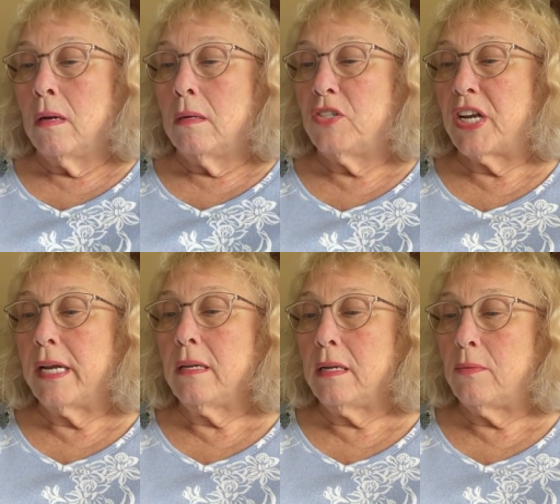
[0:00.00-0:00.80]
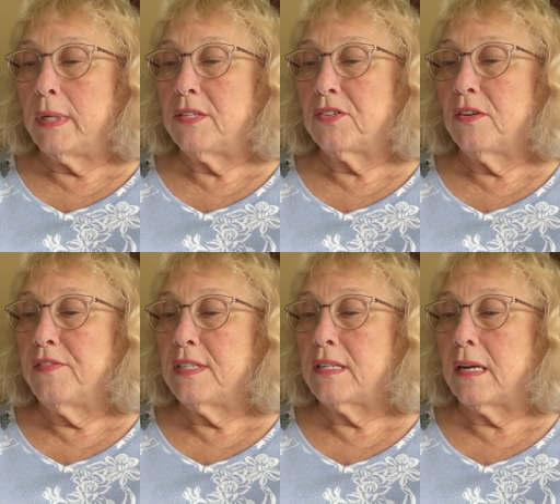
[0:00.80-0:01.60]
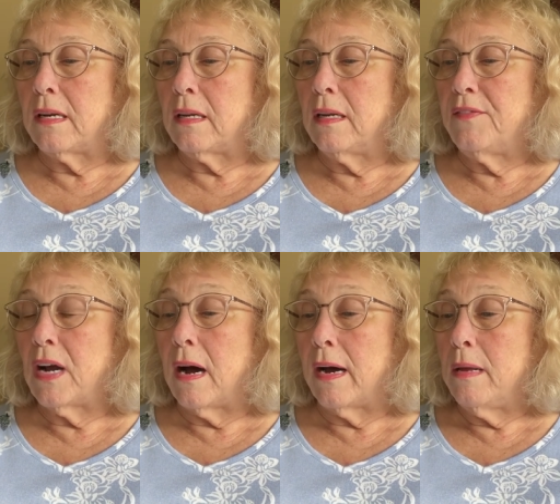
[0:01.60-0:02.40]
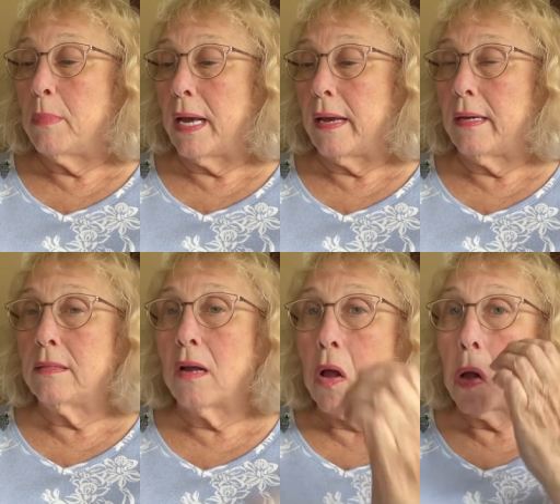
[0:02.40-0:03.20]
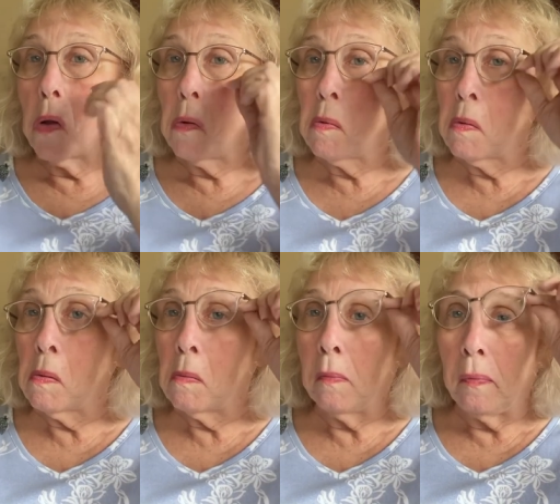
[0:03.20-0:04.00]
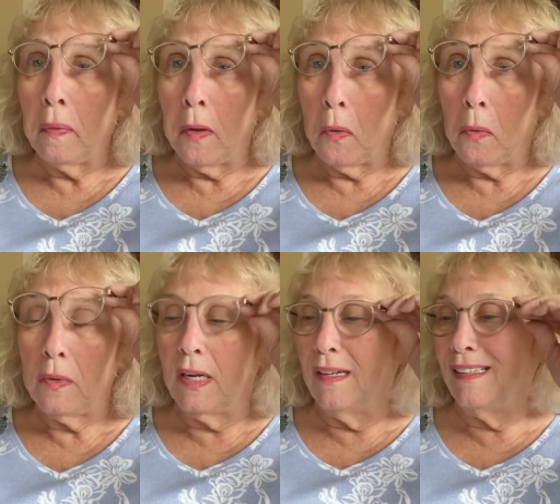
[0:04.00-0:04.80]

Gently resurface and lift eye bags, those.